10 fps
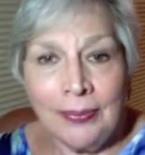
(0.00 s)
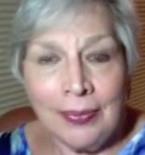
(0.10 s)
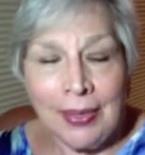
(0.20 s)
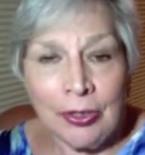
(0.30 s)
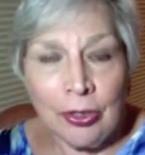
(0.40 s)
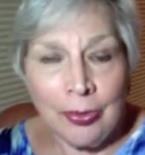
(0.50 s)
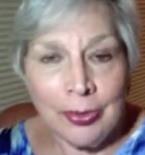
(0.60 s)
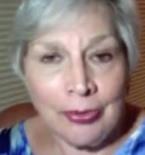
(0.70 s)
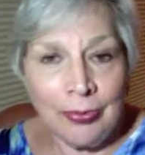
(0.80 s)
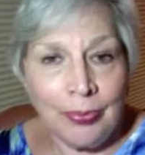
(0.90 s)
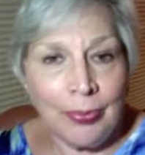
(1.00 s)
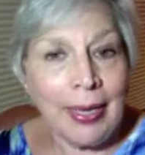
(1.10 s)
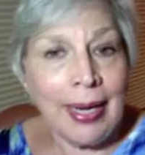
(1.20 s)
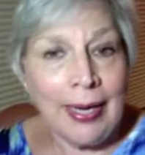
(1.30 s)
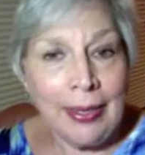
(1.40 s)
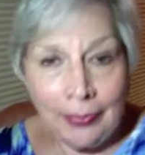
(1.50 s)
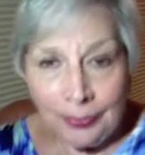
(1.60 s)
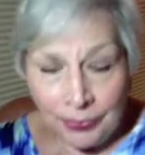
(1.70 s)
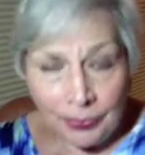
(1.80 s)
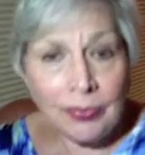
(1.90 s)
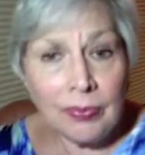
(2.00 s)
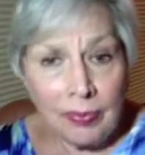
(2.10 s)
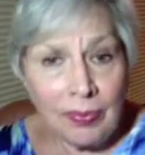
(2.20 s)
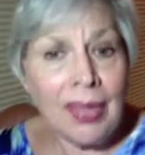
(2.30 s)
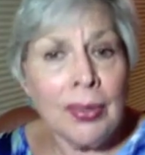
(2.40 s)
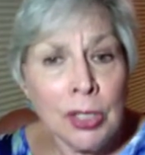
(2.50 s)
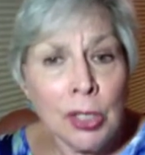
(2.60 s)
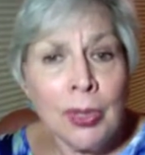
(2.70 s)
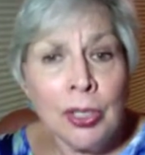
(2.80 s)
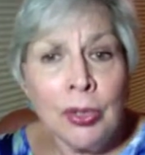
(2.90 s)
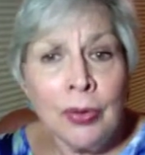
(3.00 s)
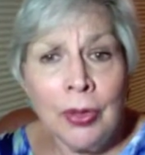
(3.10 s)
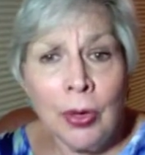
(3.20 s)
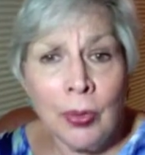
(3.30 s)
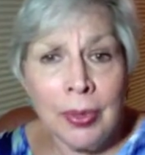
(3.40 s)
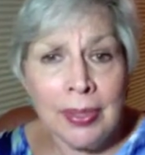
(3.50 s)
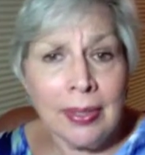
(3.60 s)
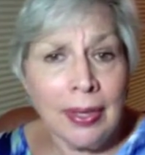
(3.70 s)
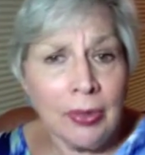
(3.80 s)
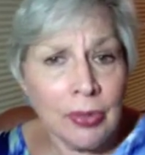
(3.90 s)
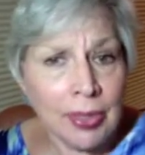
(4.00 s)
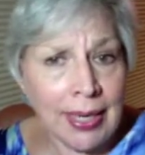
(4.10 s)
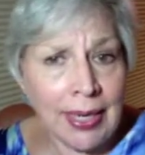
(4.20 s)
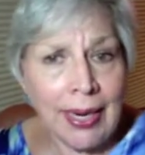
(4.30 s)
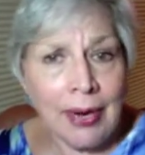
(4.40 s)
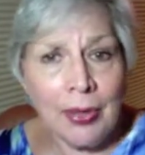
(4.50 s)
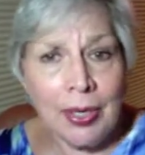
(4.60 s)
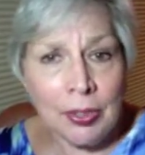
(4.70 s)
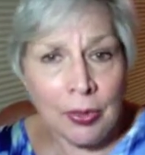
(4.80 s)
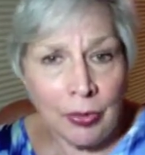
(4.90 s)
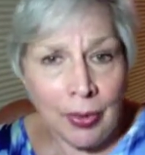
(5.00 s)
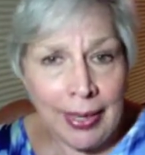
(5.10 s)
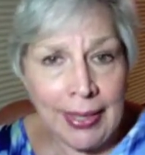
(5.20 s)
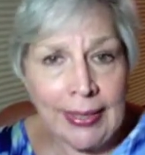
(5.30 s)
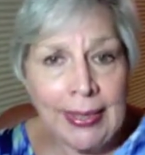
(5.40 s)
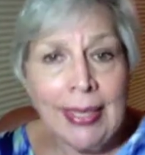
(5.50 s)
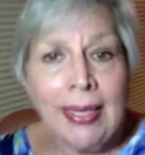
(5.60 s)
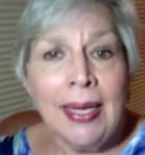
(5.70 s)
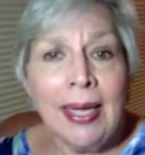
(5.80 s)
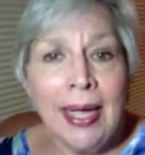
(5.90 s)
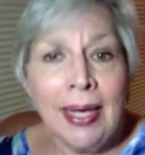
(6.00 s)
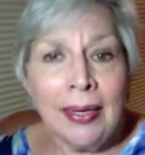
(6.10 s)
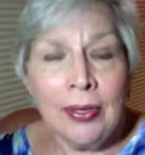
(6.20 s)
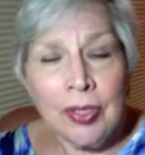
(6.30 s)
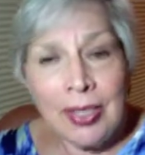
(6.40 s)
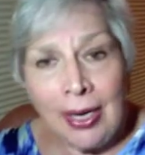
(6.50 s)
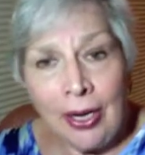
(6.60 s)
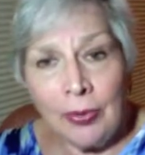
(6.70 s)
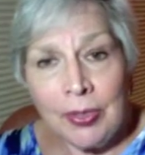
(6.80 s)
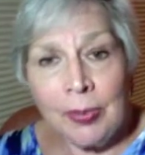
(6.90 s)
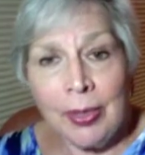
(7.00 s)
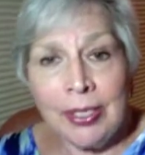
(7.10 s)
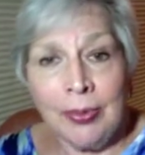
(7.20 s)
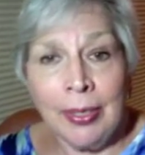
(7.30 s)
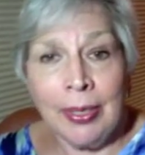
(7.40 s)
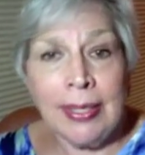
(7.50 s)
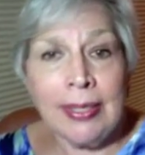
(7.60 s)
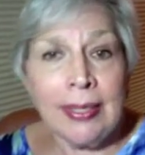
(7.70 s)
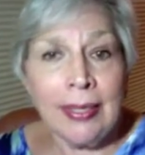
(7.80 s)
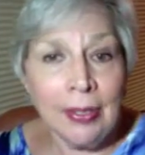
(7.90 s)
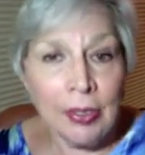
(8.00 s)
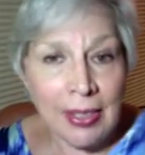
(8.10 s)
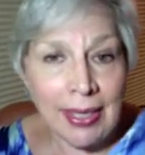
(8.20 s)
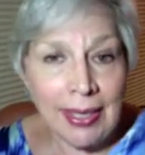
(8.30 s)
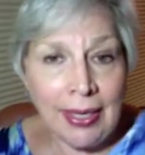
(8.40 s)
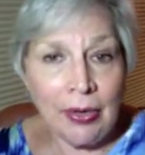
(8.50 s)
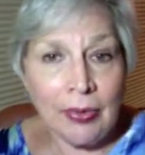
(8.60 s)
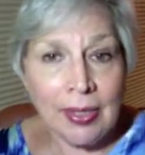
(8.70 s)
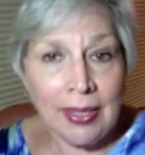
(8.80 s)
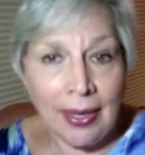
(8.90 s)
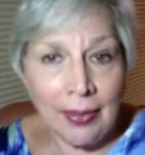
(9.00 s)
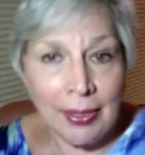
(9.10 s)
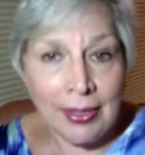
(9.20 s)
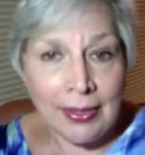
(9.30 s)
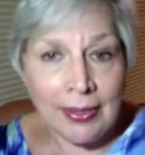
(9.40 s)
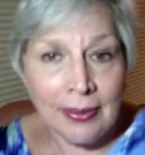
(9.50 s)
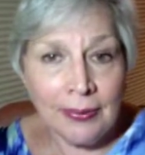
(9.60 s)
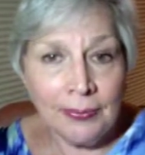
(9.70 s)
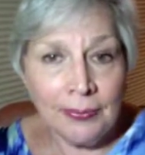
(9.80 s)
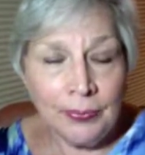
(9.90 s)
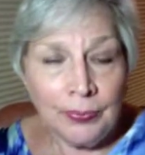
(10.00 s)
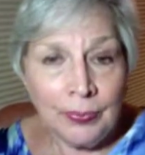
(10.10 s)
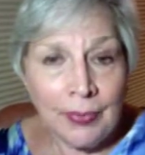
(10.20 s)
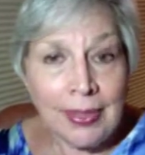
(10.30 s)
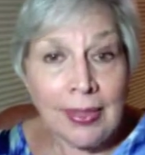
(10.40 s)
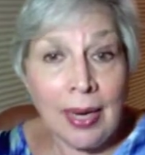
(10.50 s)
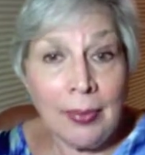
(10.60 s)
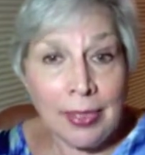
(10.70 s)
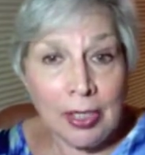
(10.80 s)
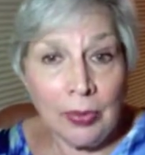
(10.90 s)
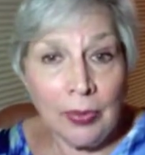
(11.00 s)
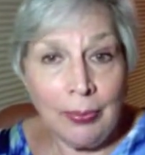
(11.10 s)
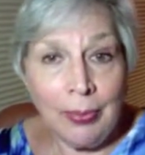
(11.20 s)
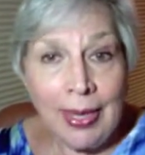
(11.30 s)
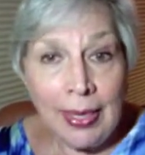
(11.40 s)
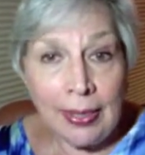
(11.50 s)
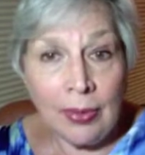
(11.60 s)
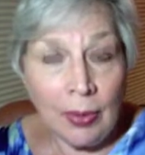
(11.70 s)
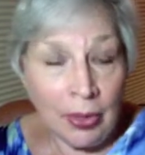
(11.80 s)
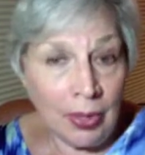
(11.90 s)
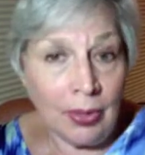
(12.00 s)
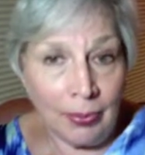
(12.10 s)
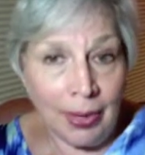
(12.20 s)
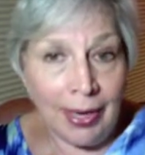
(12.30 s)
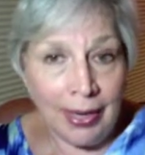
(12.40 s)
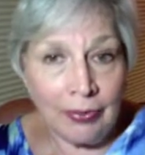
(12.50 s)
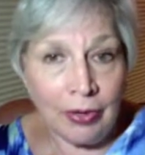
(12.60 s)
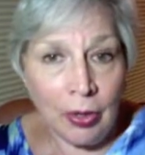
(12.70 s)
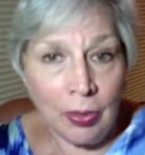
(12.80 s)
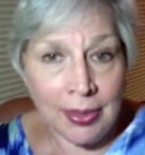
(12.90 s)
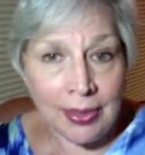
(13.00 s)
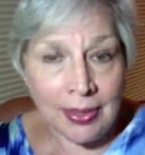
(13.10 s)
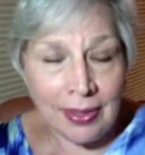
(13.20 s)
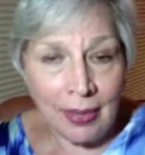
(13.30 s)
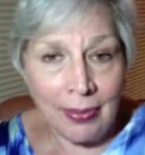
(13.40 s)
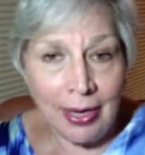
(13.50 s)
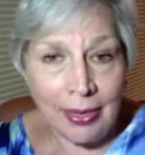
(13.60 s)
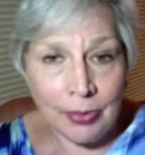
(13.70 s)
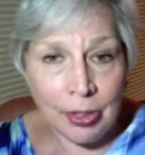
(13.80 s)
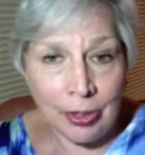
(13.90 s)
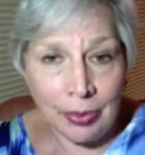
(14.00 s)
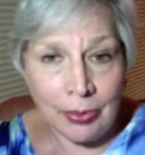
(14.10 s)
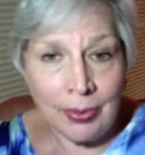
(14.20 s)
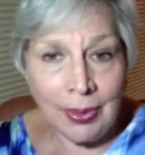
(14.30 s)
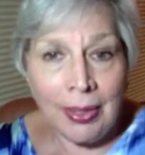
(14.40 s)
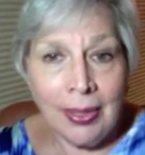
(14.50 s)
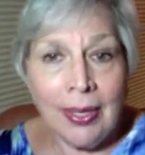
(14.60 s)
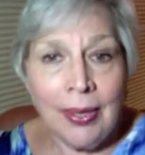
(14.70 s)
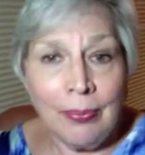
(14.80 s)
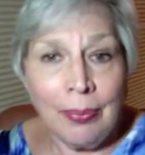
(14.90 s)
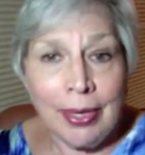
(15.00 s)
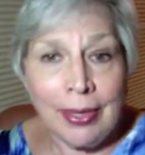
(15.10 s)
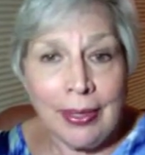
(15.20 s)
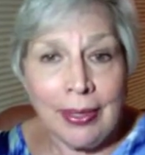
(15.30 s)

in terms of planning the structure of the course and understanding how things are graded and understanding your responsibilities and understanding your assignments. The assignments are repeated within the body of the course as they become due, but